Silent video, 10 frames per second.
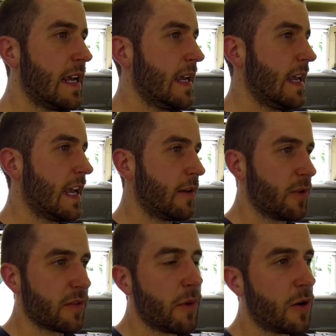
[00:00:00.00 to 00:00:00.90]
and
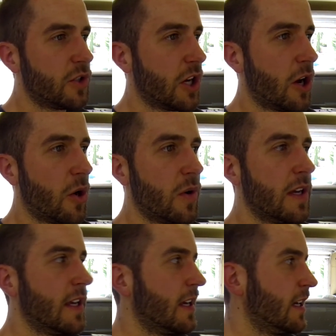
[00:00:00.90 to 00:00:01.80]
with Mojo,
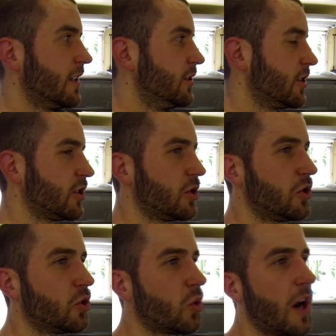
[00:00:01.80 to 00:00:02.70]
just
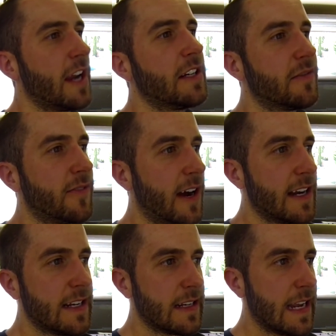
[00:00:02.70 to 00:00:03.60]
trying to
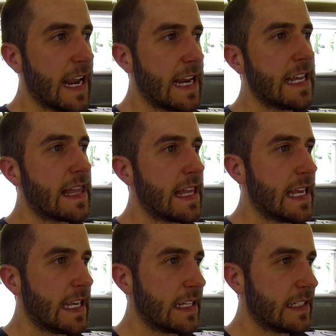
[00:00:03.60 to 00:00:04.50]
find
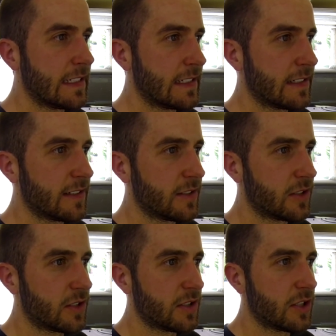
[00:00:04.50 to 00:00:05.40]
anything
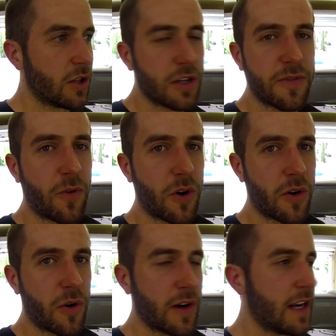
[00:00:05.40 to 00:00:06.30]
to look for
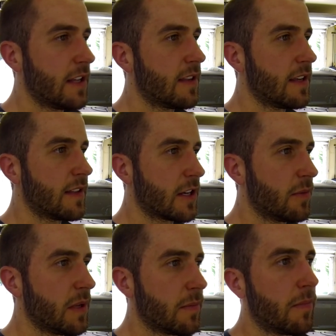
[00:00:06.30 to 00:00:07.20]
or anything that could
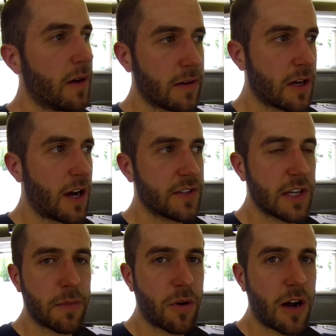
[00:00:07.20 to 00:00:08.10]
be causing
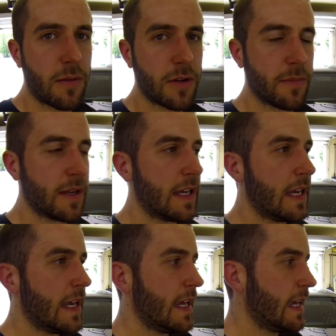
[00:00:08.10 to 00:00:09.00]
a problem.
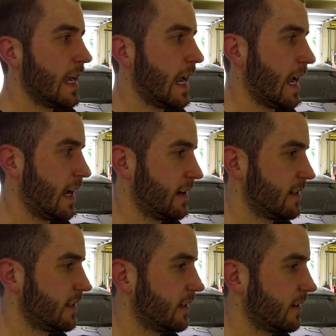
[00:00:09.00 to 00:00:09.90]
And
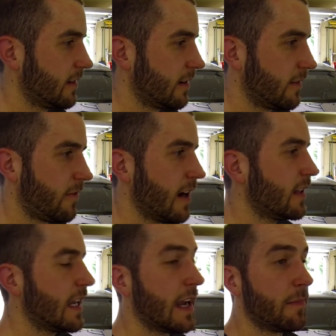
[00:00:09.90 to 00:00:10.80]

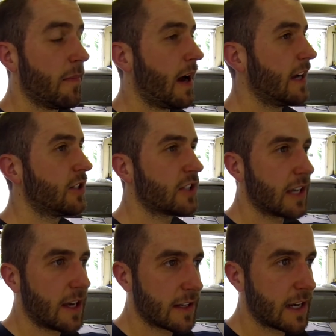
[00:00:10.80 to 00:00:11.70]
finally I just
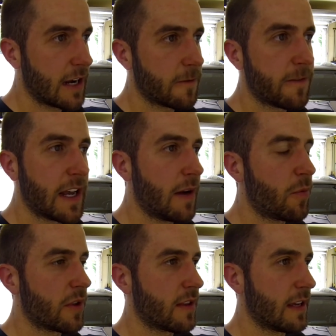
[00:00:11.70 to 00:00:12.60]
got kind of fed up
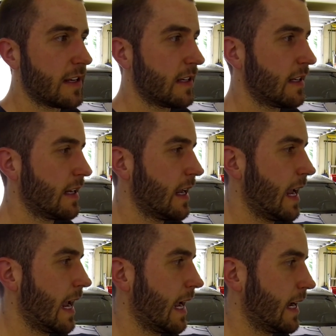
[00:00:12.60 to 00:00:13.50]
with it,
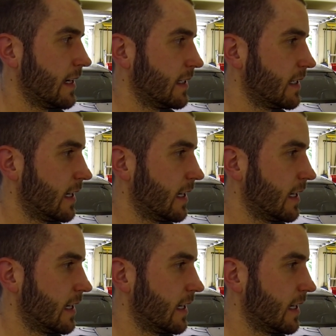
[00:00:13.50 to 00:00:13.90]
and